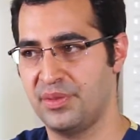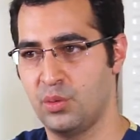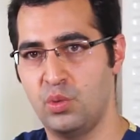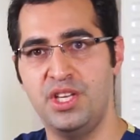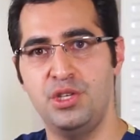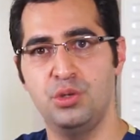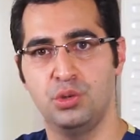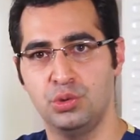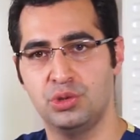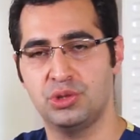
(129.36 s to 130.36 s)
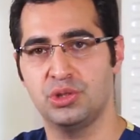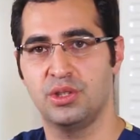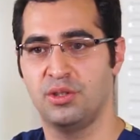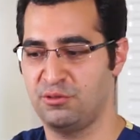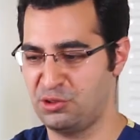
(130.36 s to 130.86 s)
we use
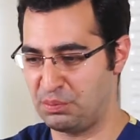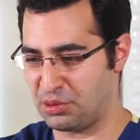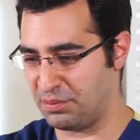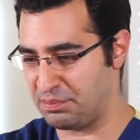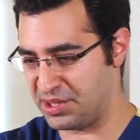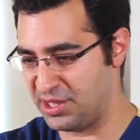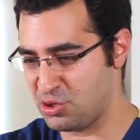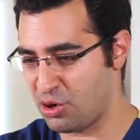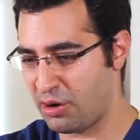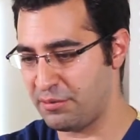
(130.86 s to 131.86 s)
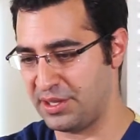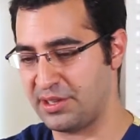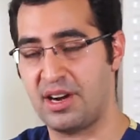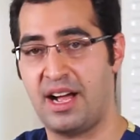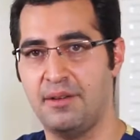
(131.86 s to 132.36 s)
to preserve the
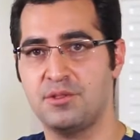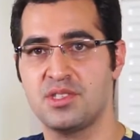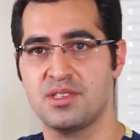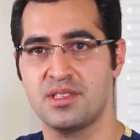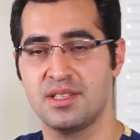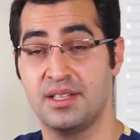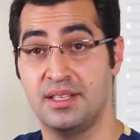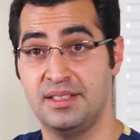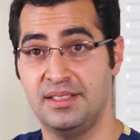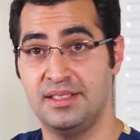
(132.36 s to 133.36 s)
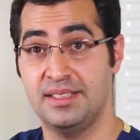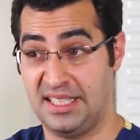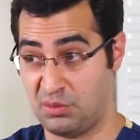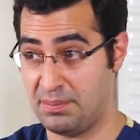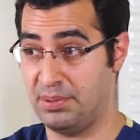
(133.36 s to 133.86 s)
grafts,
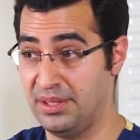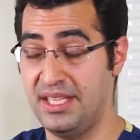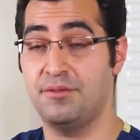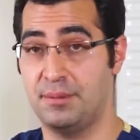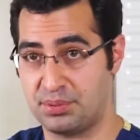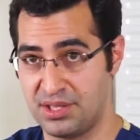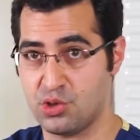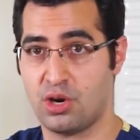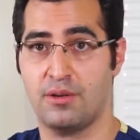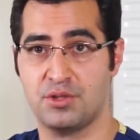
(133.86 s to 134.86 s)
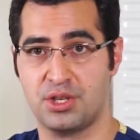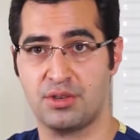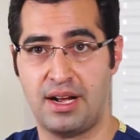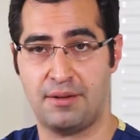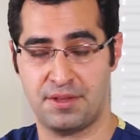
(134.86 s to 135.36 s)
that we believe it preserves the
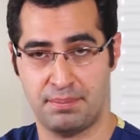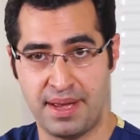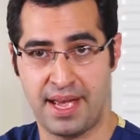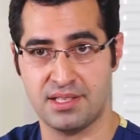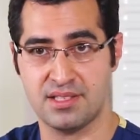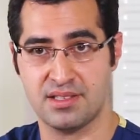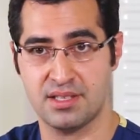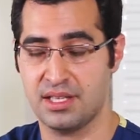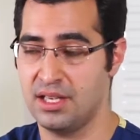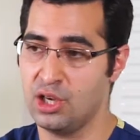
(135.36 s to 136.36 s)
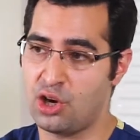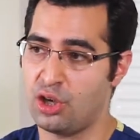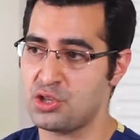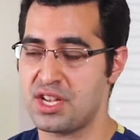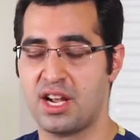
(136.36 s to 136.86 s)
graft the best,
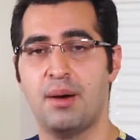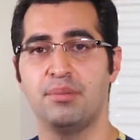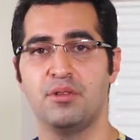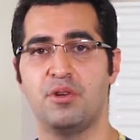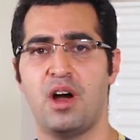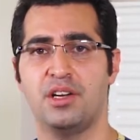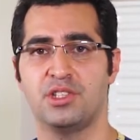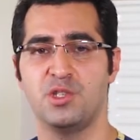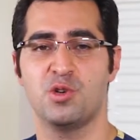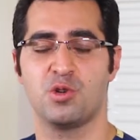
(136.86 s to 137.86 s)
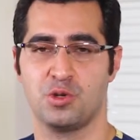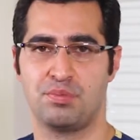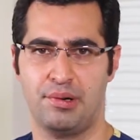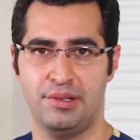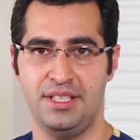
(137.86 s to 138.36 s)
costs a couple of €100
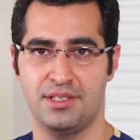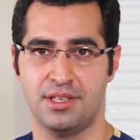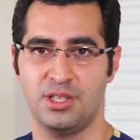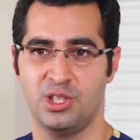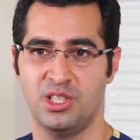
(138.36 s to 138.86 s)
per liter.